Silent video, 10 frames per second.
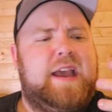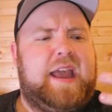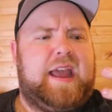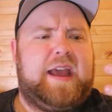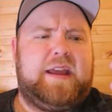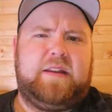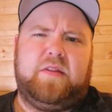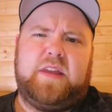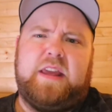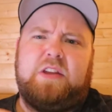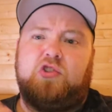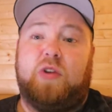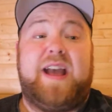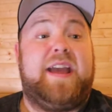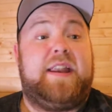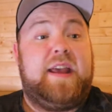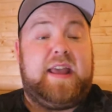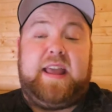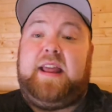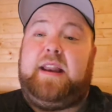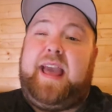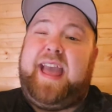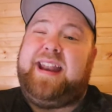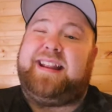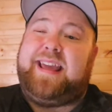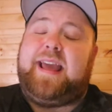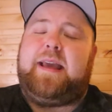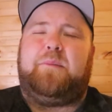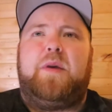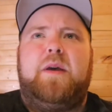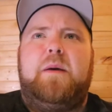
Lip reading: and the dread in Endgame,